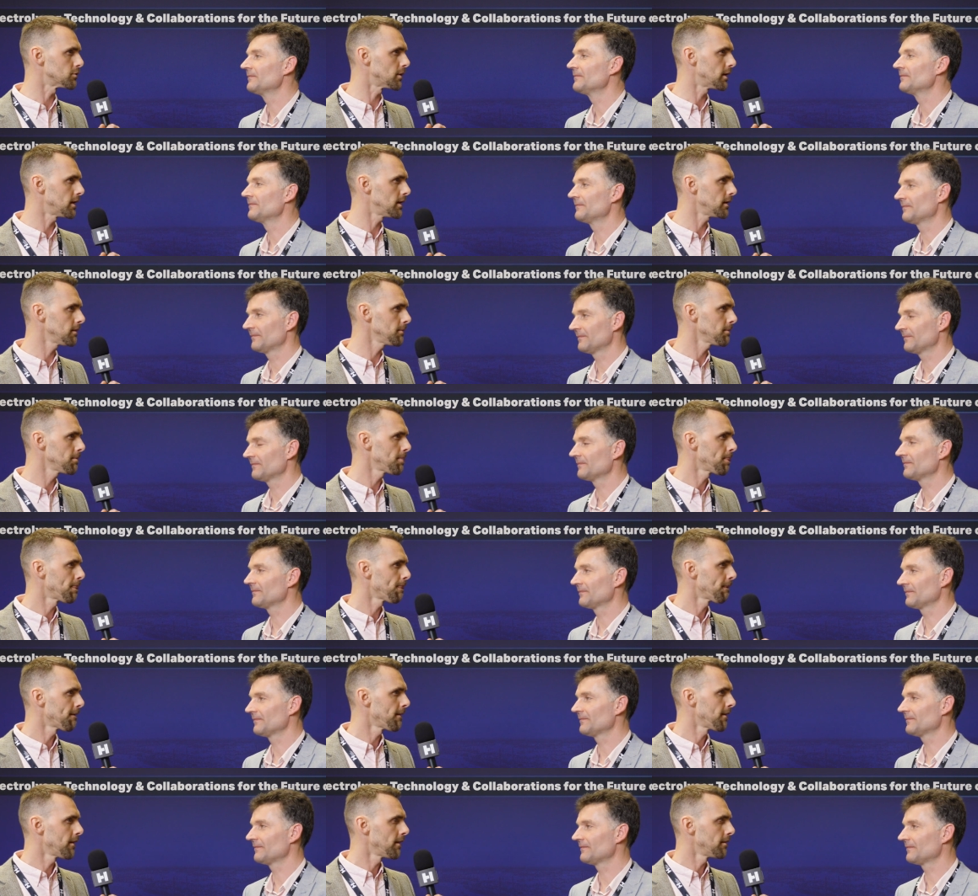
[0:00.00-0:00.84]
Speaker 1: well.
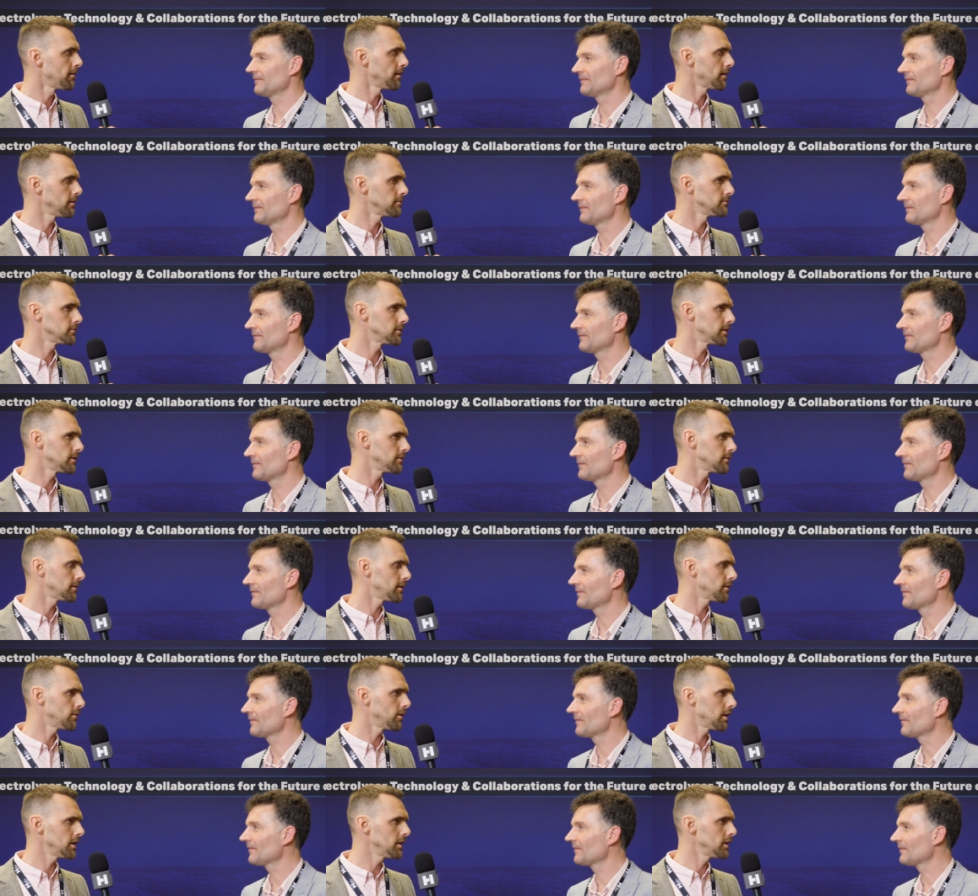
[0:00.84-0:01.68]

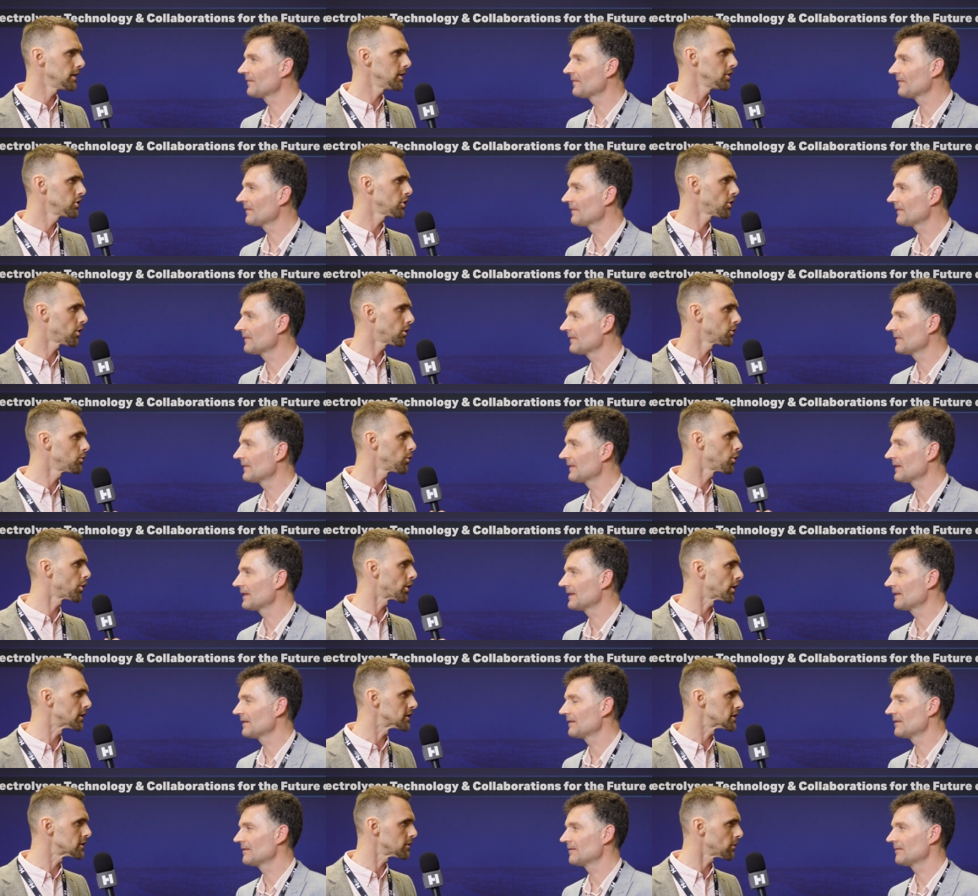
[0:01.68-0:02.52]
Uh, in your own
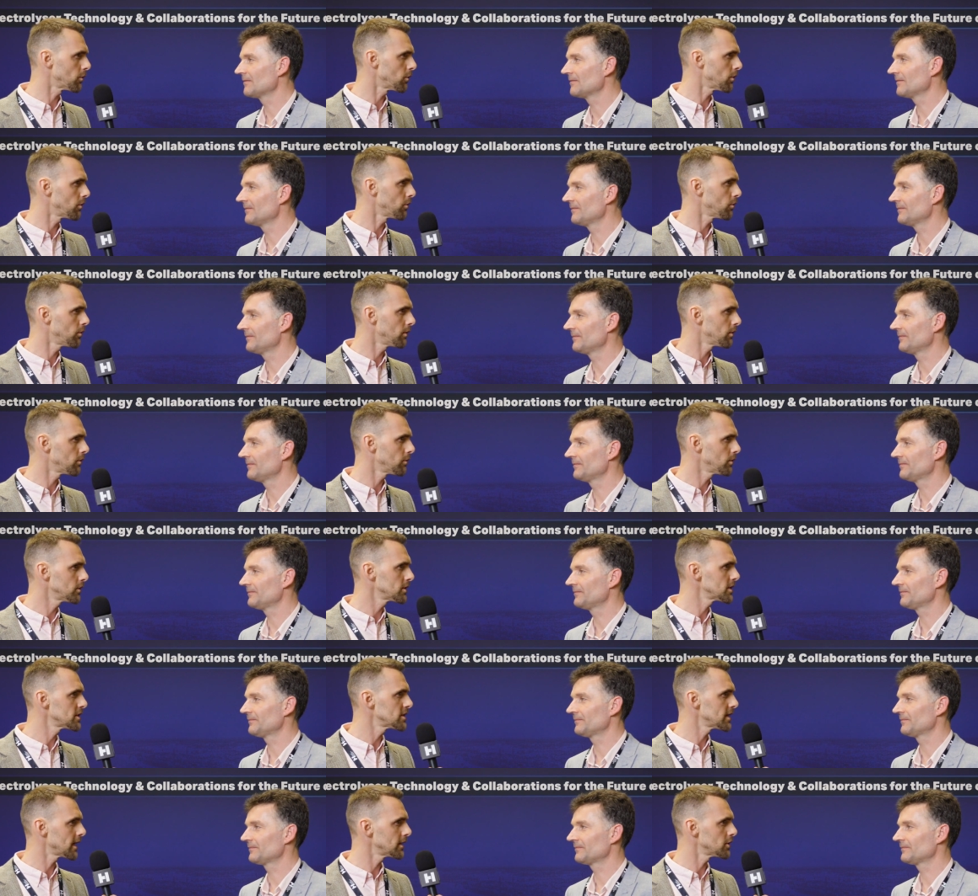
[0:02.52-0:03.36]
words, what
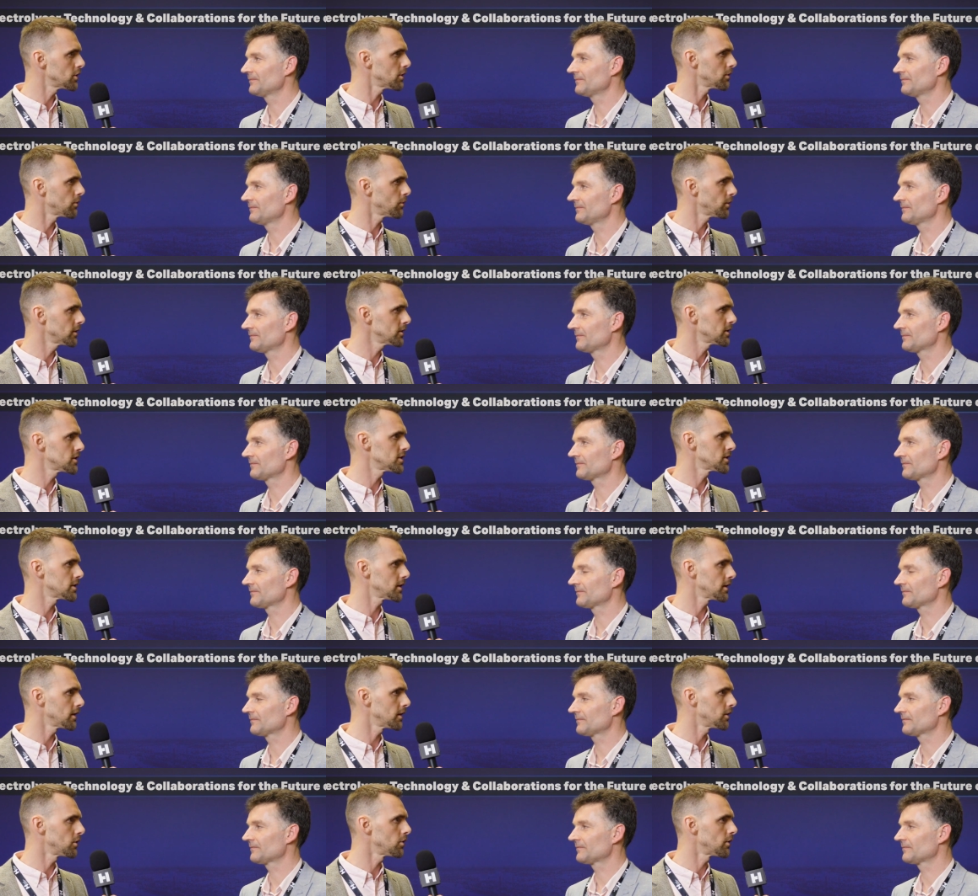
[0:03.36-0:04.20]
is that? what is uh,
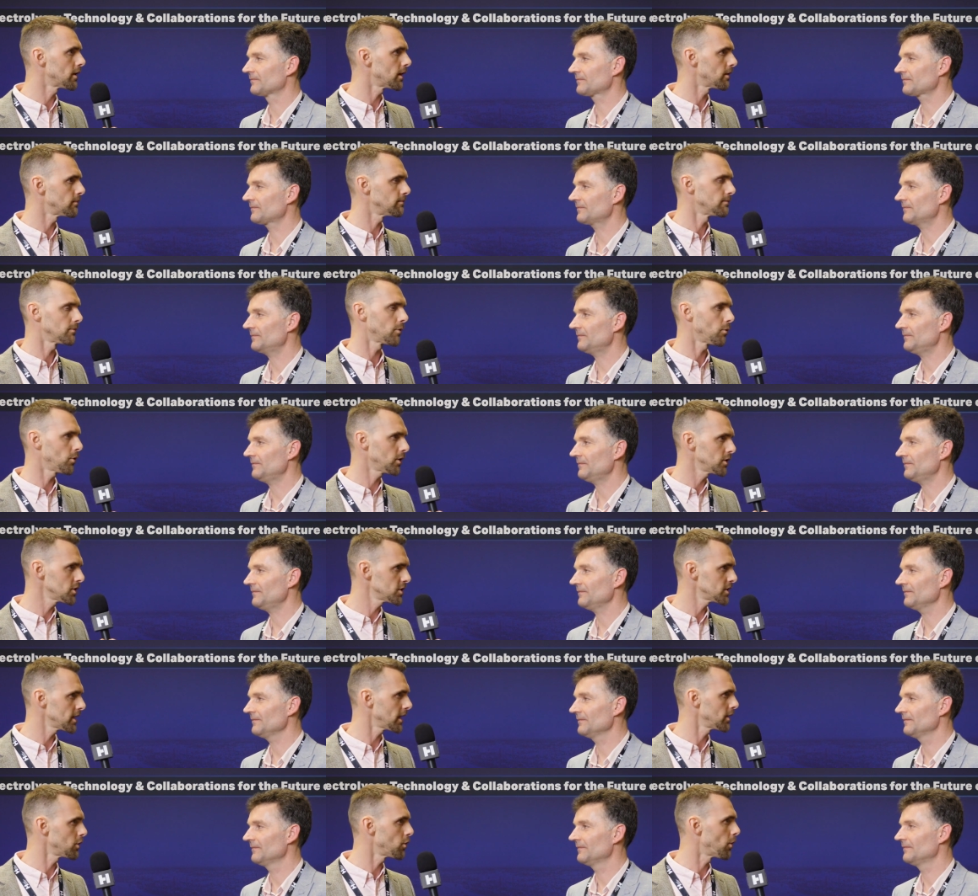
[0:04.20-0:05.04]
you what has
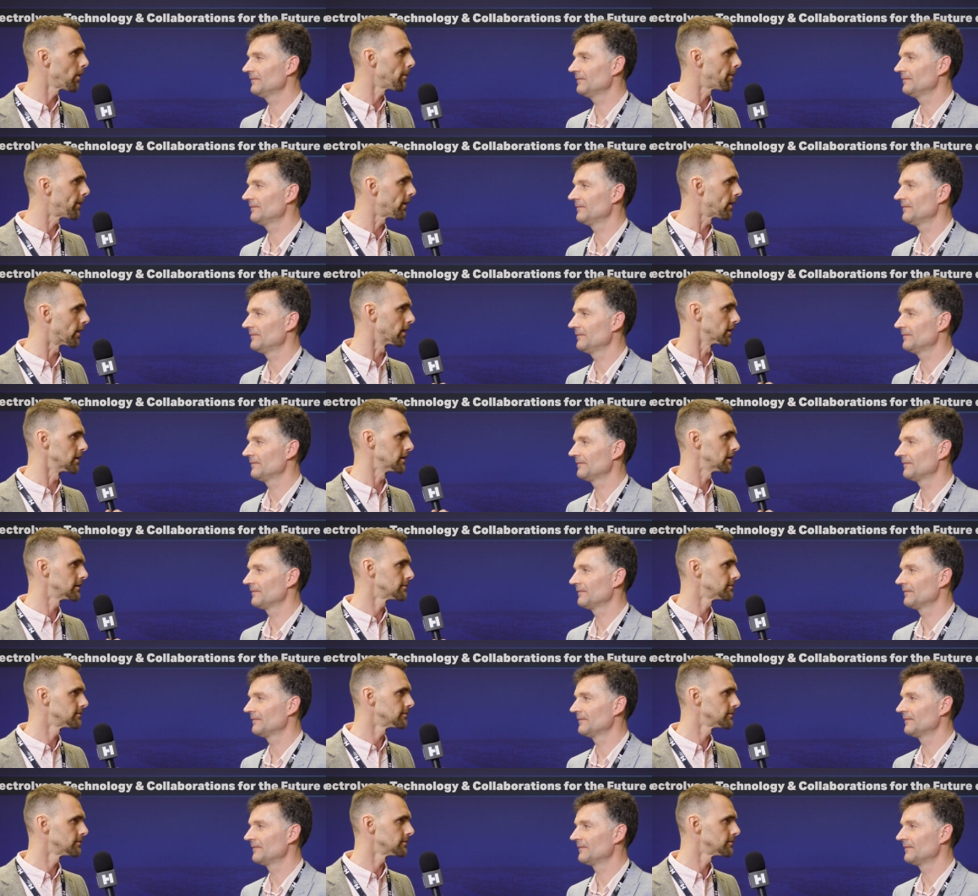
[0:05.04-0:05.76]
set you apart,